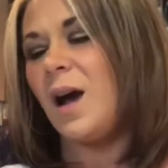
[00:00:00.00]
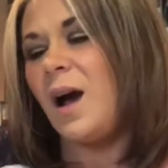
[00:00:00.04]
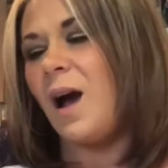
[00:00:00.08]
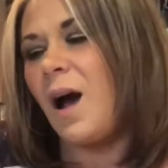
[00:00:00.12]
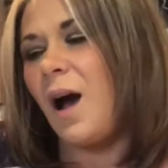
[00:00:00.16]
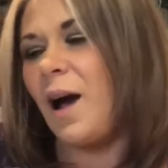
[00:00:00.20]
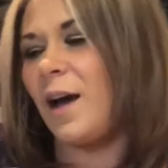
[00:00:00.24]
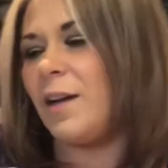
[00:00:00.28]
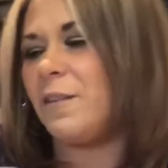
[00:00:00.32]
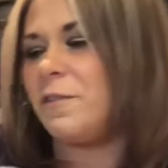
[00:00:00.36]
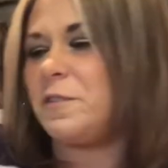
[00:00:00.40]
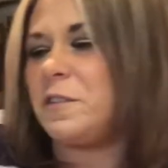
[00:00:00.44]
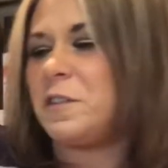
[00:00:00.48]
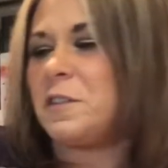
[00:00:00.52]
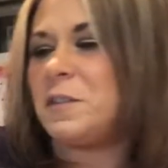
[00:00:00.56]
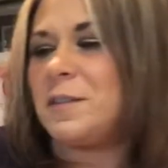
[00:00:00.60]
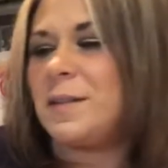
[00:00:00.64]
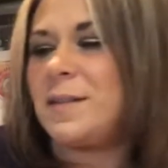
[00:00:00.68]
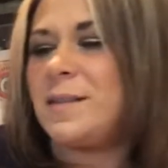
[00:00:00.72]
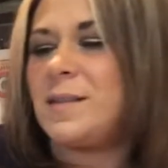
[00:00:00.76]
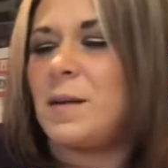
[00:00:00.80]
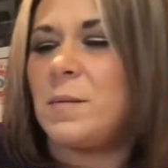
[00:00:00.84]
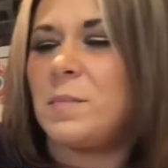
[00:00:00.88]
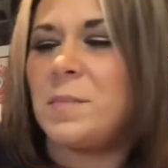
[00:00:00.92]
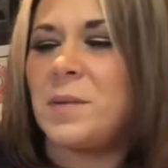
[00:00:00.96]
I feel
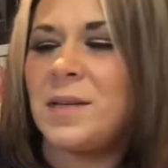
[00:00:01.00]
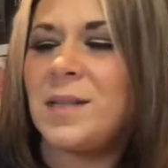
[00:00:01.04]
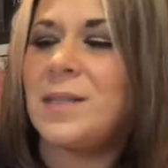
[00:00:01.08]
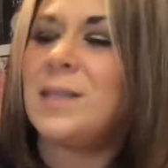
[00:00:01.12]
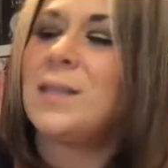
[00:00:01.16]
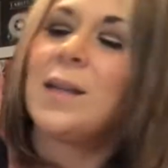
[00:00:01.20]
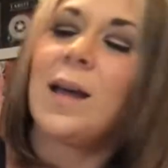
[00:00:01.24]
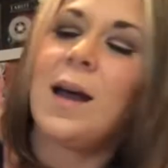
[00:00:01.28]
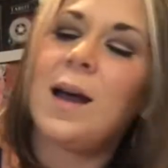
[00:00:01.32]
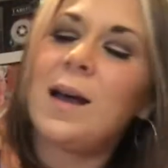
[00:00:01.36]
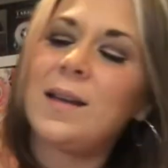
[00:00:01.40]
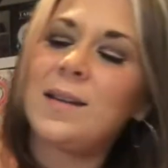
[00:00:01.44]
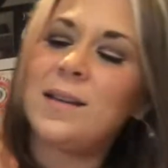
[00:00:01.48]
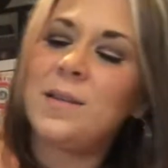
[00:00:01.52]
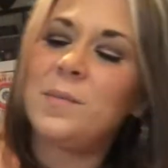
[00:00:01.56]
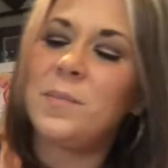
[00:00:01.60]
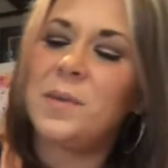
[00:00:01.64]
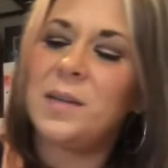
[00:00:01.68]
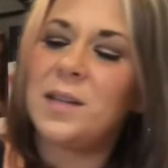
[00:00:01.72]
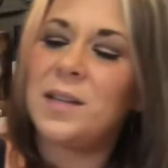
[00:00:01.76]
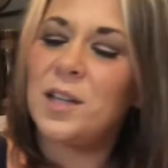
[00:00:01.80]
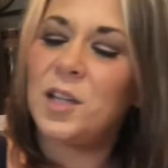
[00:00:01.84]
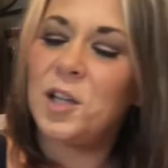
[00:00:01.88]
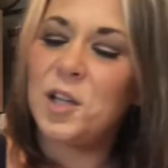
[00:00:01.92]
somebody's kind of been